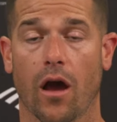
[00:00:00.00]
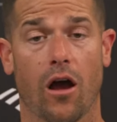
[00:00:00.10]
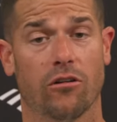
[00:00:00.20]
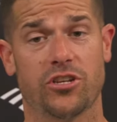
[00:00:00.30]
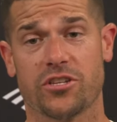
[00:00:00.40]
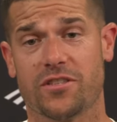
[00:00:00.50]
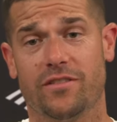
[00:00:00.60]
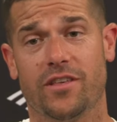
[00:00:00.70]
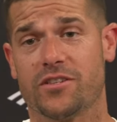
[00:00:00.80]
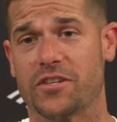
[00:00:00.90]
Oh,
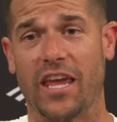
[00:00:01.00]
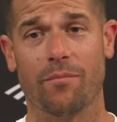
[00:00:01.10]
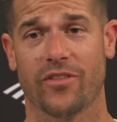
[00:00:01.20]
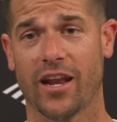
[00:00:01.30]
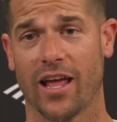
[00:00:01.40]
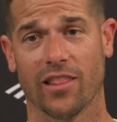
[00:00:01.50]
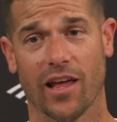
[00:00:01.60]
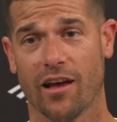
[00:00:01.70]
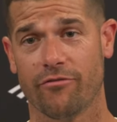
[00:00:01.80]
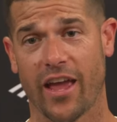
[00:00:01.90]
just the scheme that I
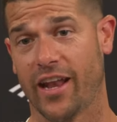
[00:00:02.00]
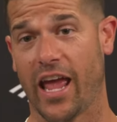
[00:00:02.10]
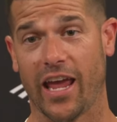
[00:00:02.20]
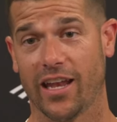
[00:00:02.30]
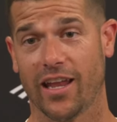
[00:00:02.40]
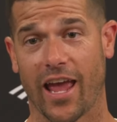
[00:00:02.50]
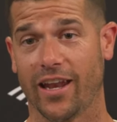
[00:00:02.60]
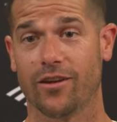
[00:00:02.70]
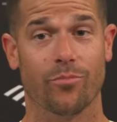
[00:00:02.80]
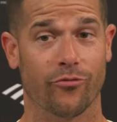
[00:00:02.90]
love and hate
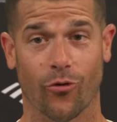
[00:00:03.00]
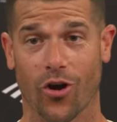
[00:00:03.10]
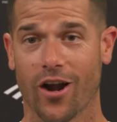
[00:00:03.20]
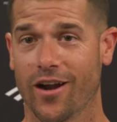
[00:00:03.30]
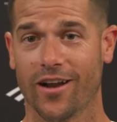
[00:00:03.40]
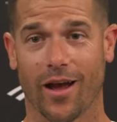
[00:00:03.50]
hated before.